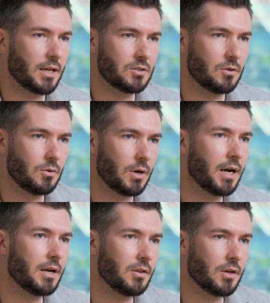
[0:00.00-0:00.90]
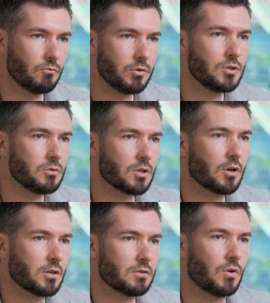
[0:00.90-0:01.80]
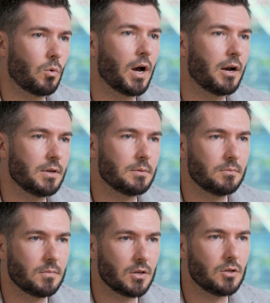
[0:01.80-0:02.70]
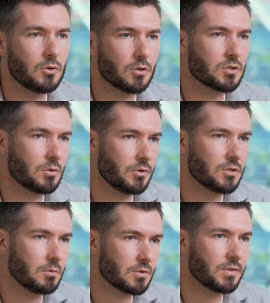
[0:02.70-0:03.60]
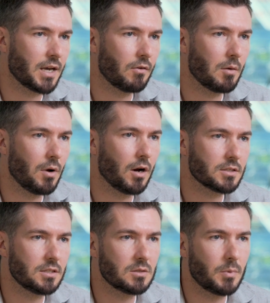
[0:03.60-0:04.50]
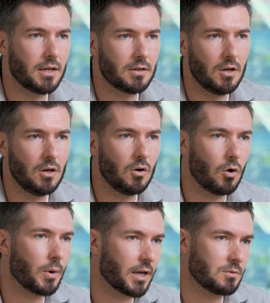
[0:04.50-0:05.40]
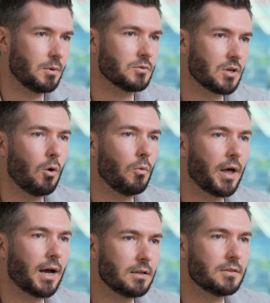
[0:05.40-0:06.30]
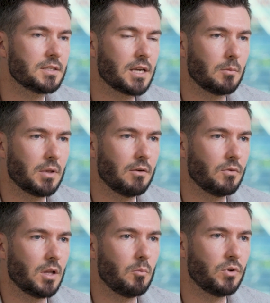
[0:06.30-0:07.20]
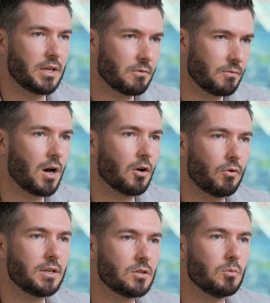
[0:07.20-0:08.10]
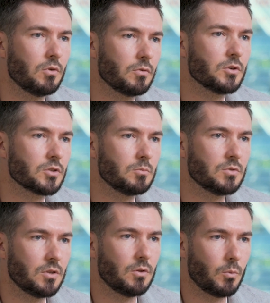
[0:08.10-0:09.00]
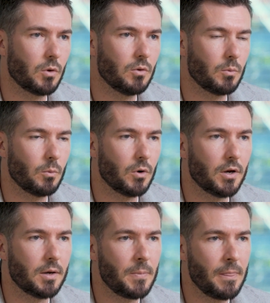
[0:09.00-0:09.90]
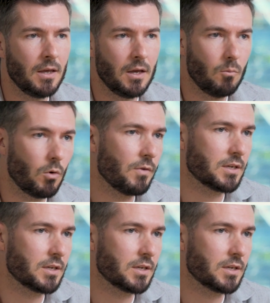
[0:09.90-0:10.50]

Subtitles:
had to either reduce the cost of acquiring a new customer in terms of direct marketing spend, or we had to be able to hold that at the same level and bring in a far greater number of customers than we were. What we've